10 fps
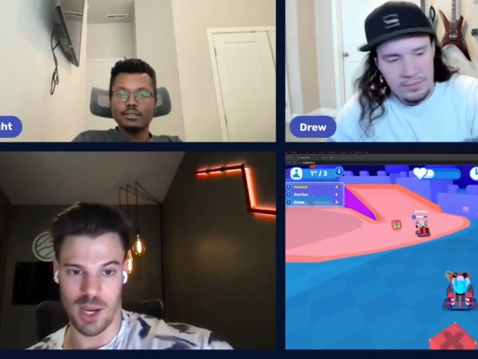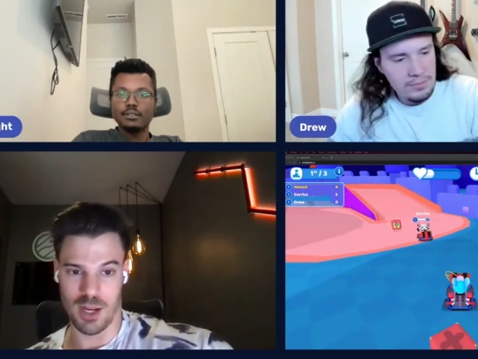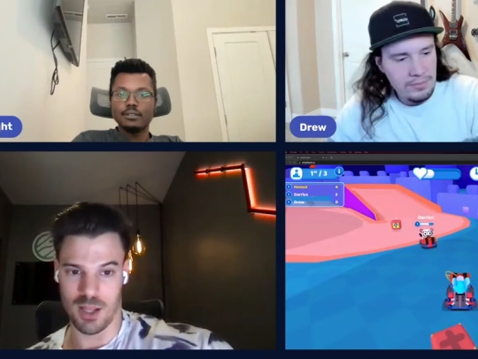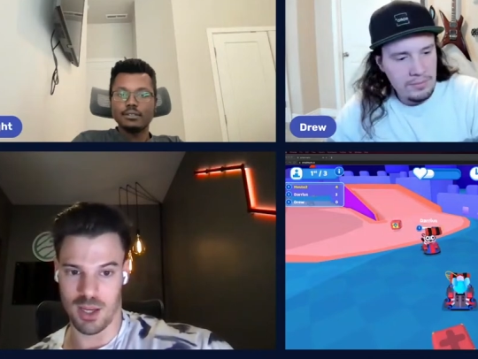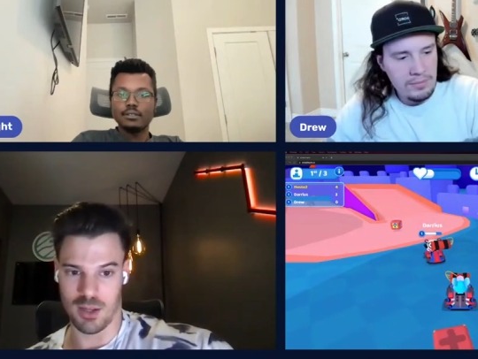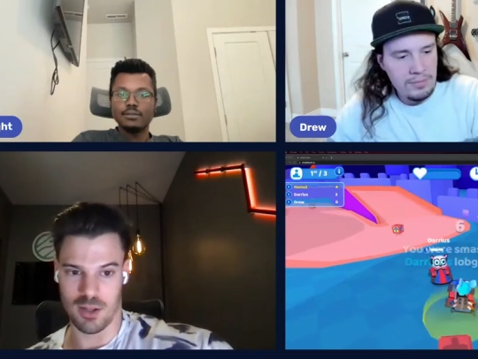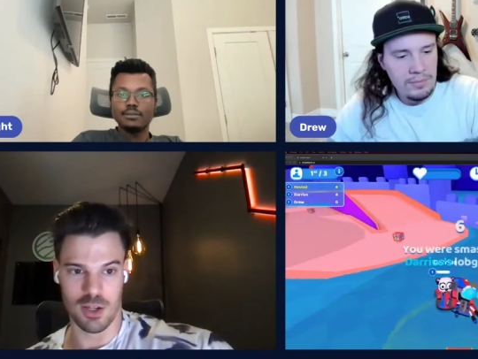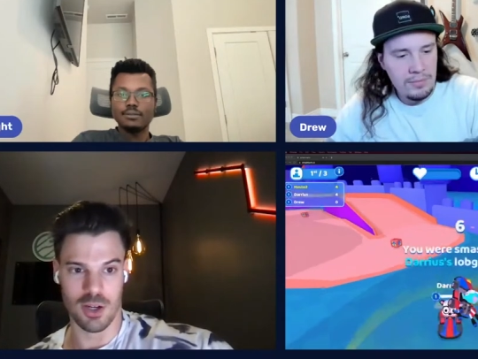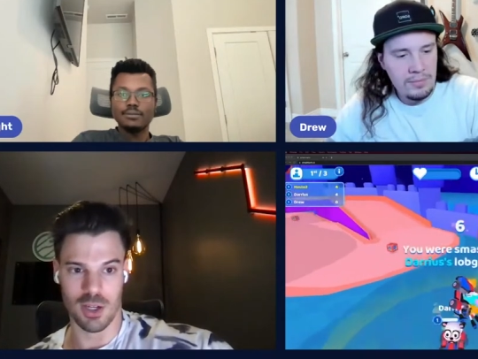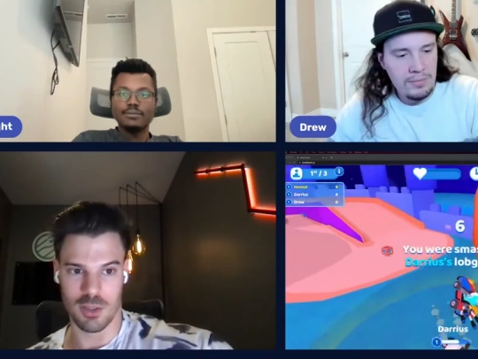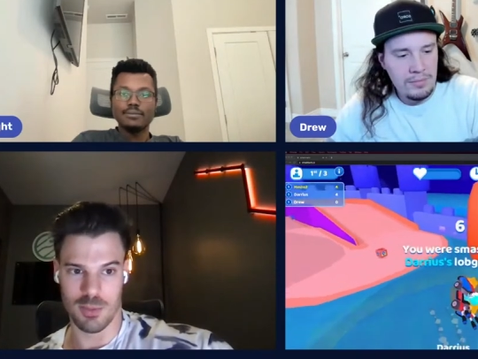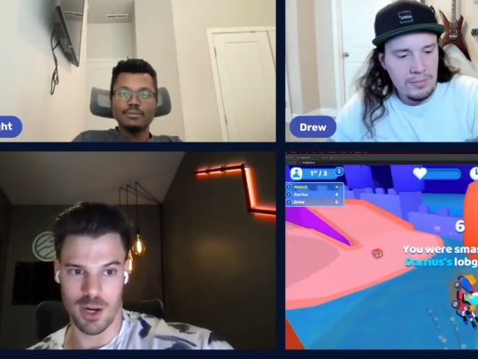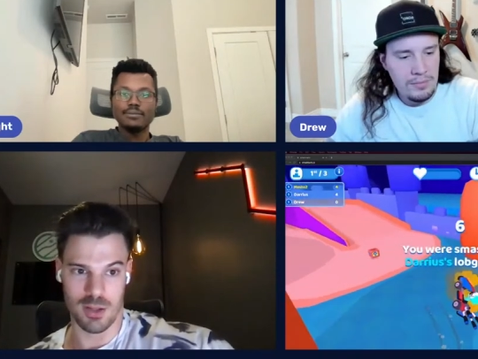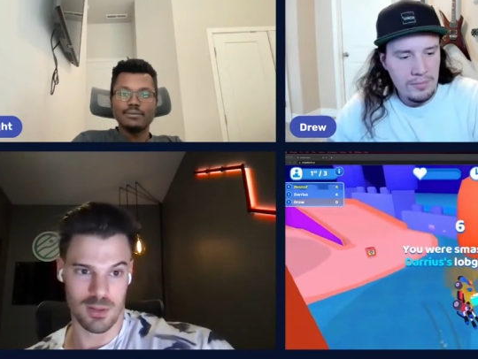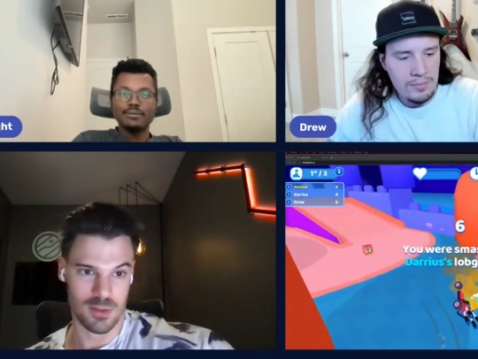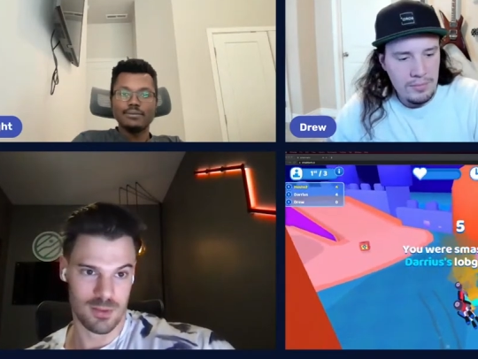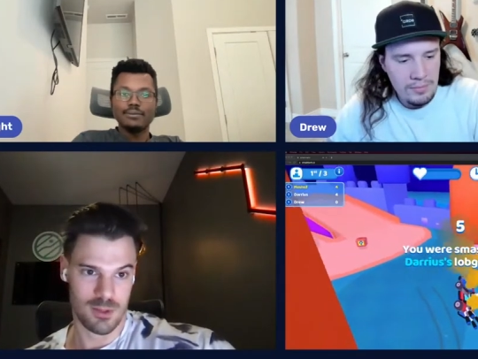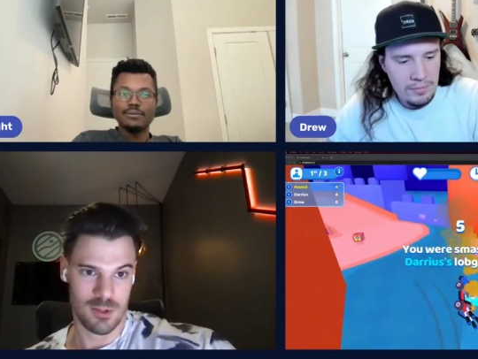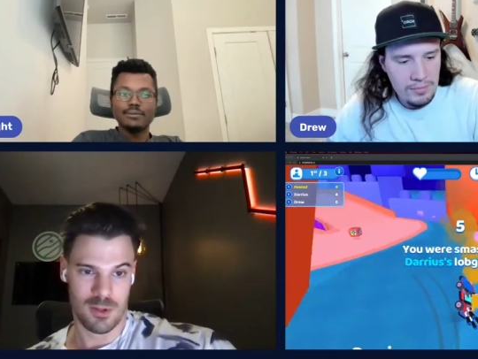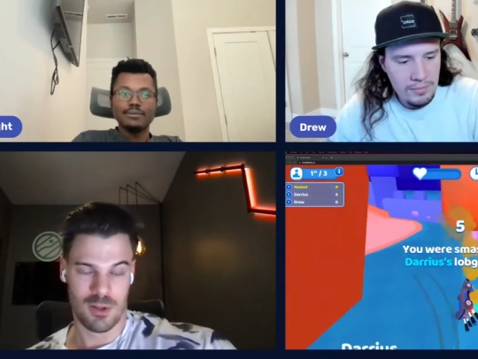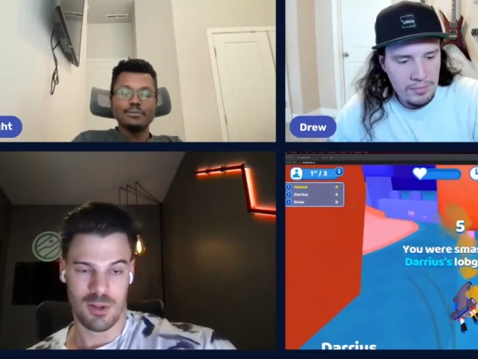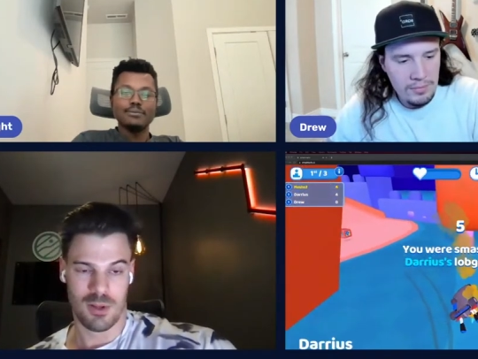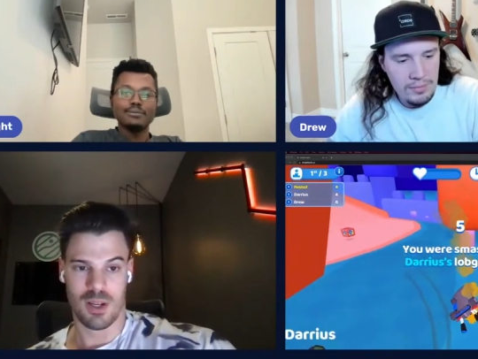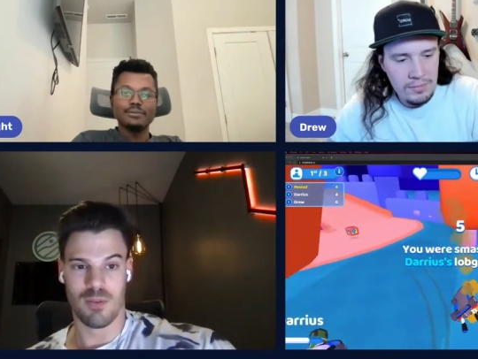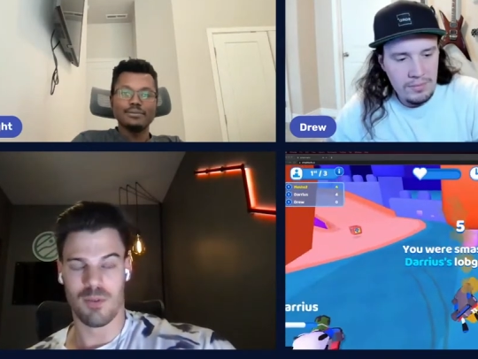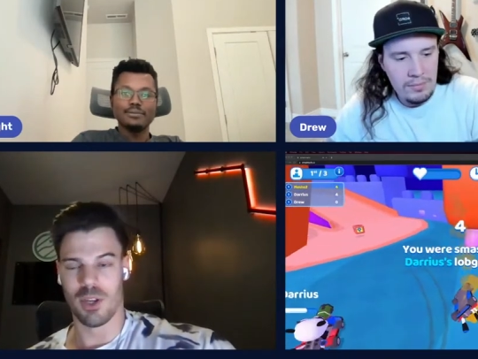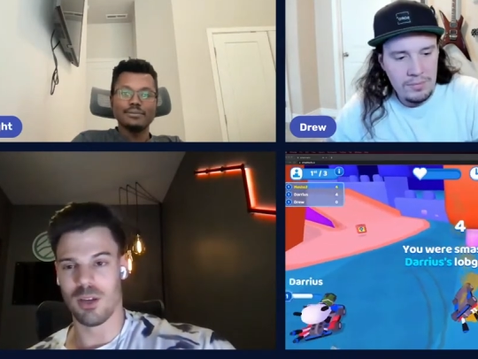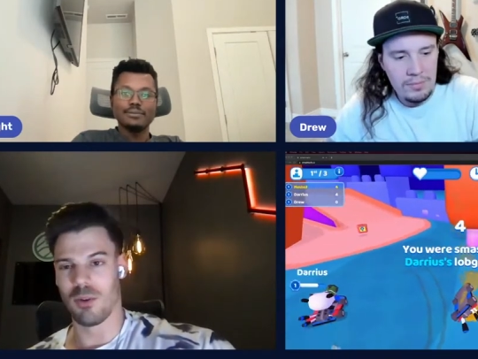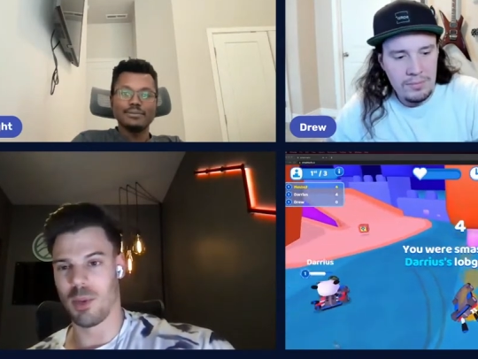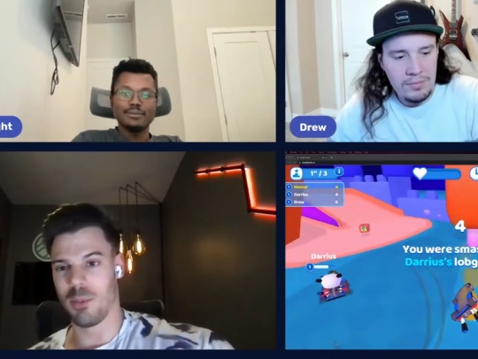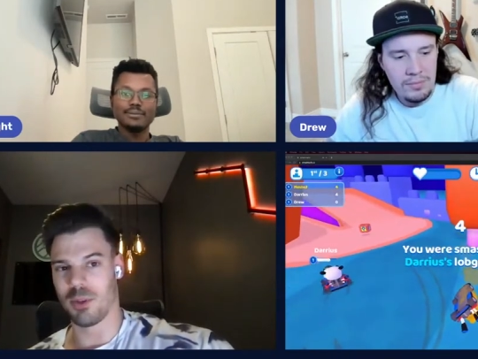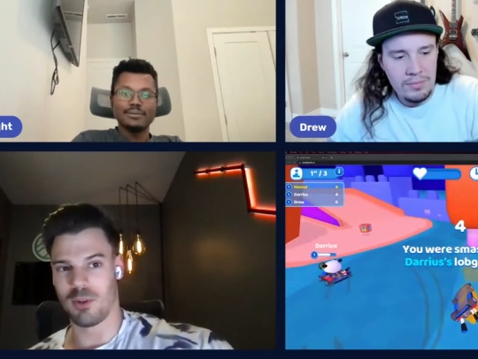Speaker 1: what made it like a good experience. I didn't even really remember